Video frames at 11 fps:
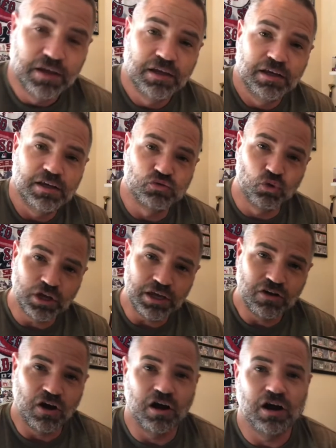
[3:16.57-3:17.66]
His rookie
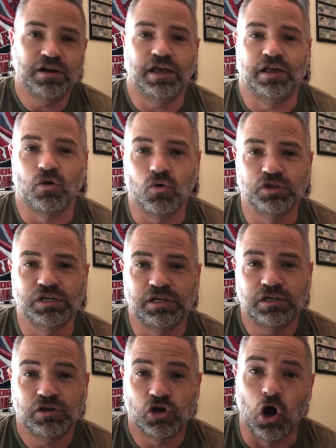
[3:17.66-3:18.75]
card and only
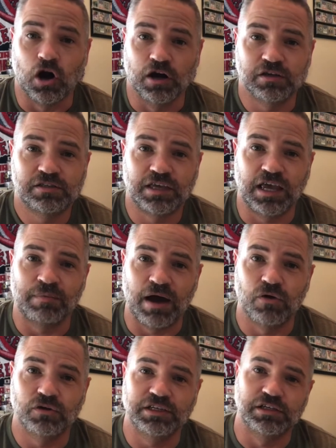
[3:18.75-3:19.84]
cards came
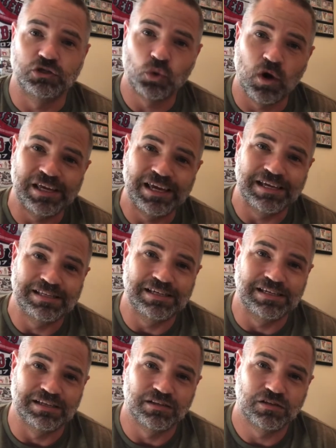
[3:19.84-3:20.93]
out in
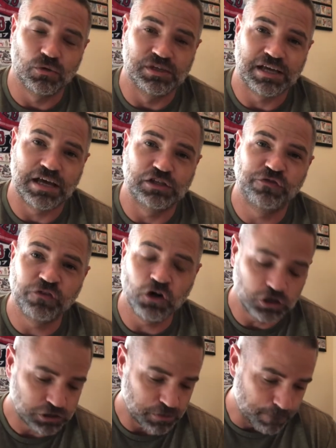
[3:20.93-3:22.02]
2018. So he's got his
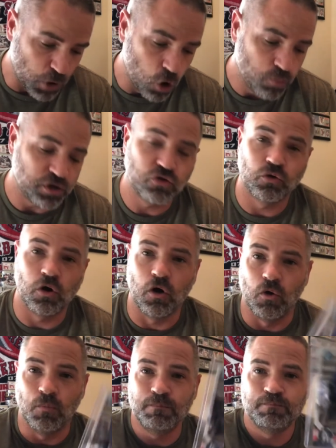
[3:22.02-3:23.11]
first Bowman
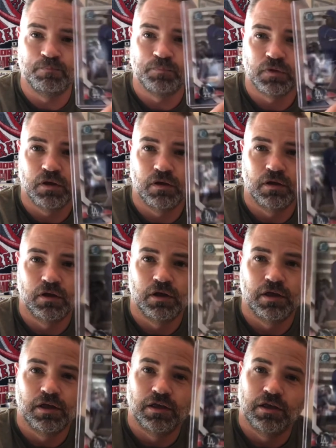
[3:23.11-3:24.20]
Chrome,
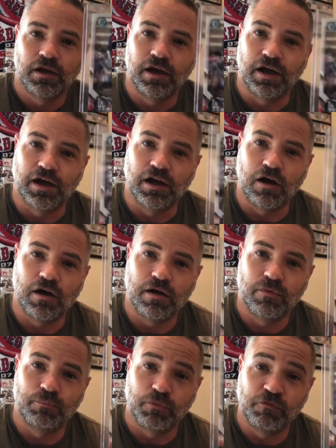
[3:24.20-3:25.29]
uh,
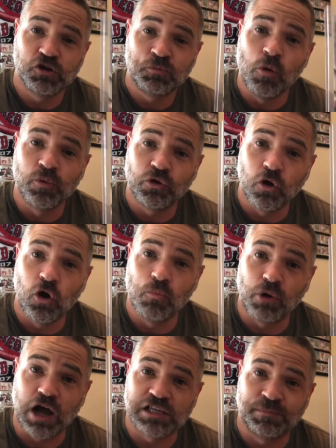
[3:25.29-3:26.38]
first Bowman Chrome
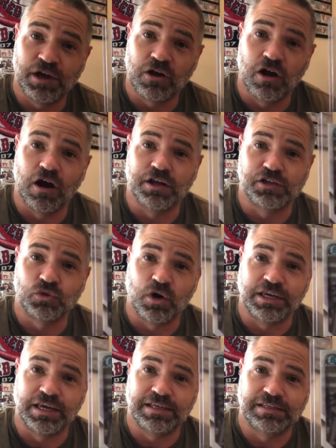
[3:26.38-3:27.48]
prospect card in
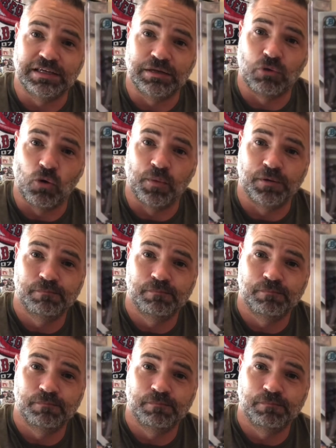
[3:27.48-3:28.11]
2018 Bowman.